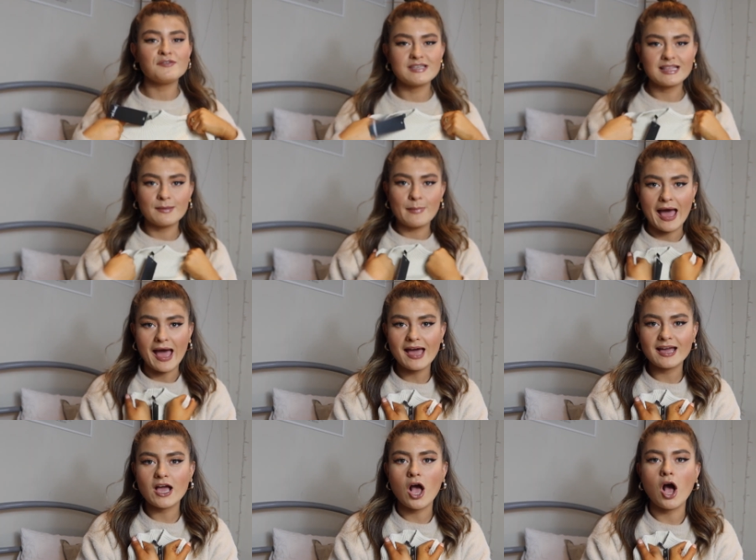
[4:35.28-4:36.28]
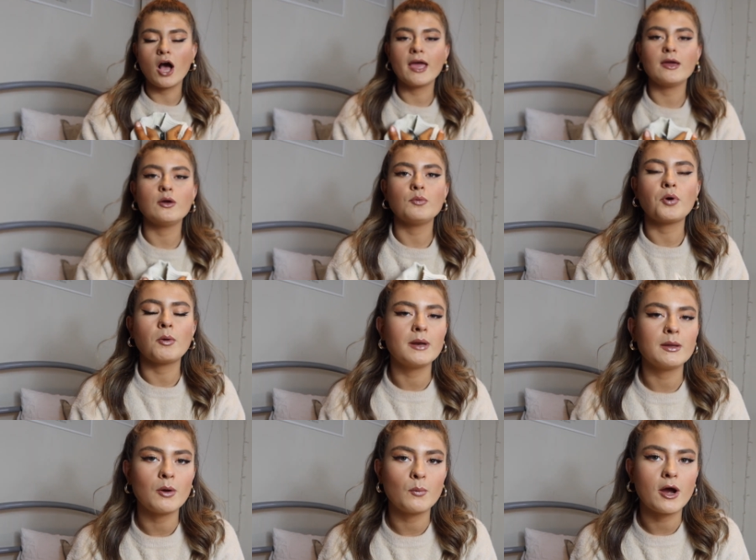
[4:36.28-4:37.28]
seen the back, I
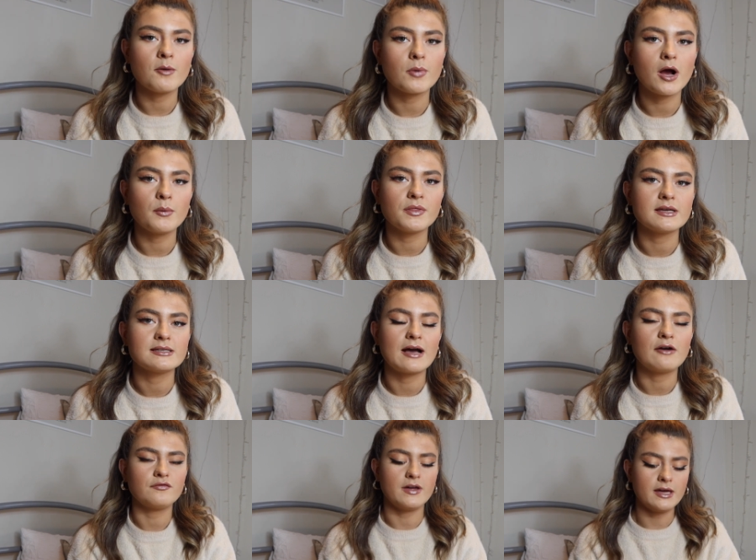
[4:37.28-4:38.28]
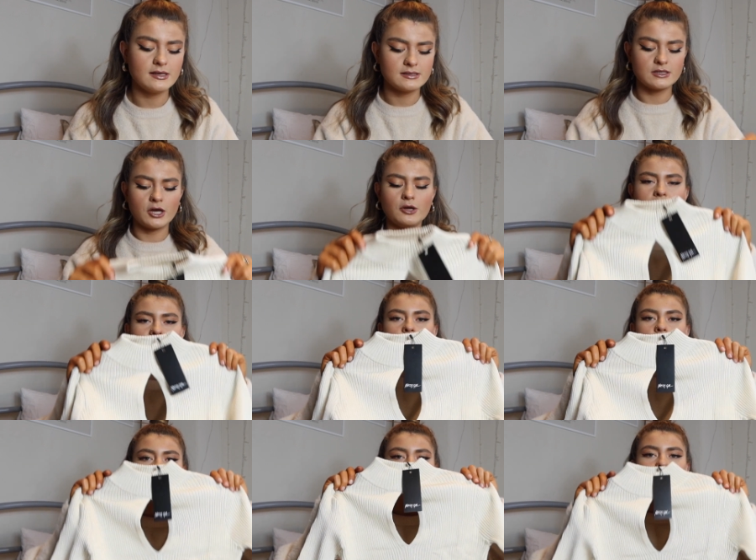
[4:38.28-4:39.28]
probably won't wear a bra with this outfit. So let's
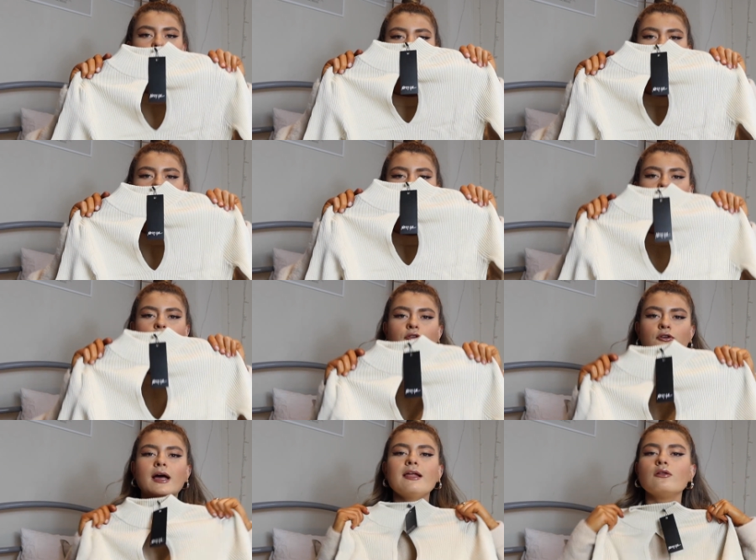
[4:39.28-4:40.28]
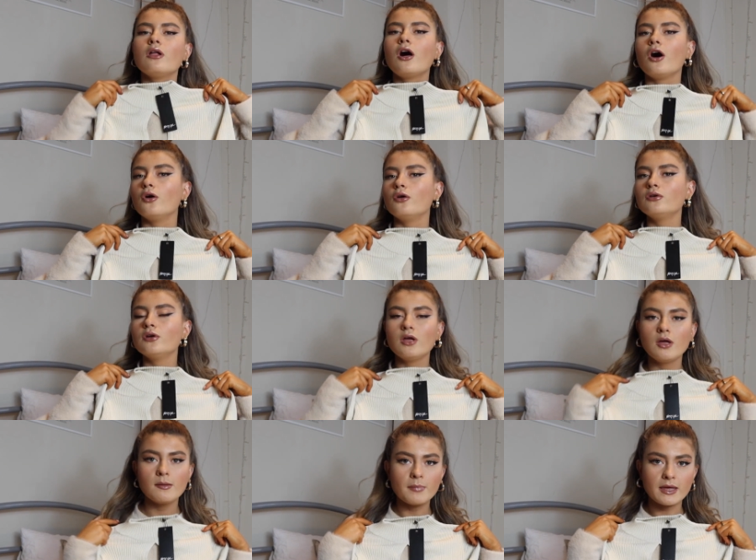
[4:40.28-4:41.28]
hope the boobs look good through that little hole.
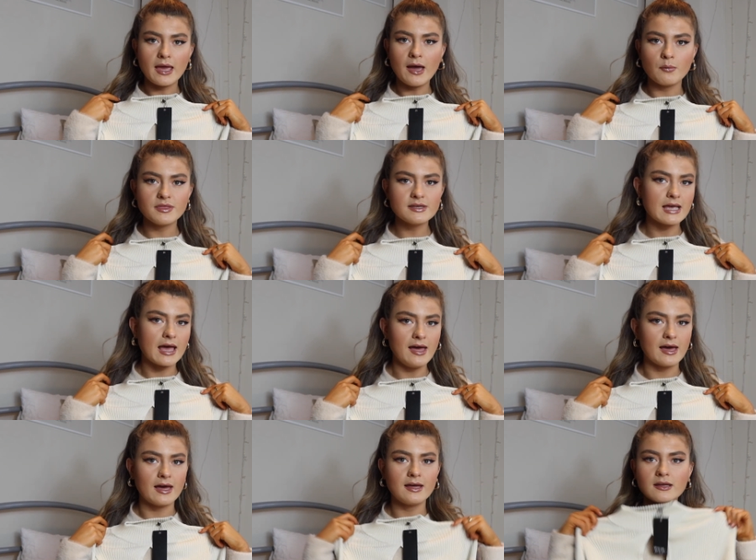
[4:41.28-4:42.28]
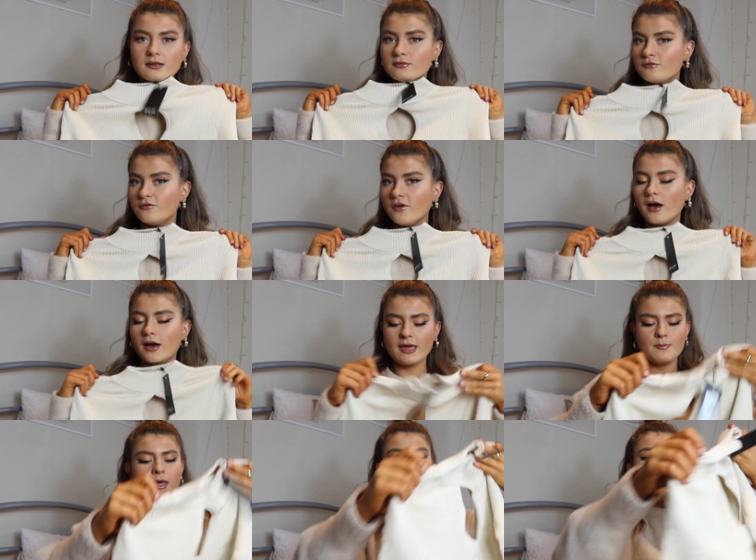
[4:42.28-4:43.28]
But yeah, with this hair, vibe.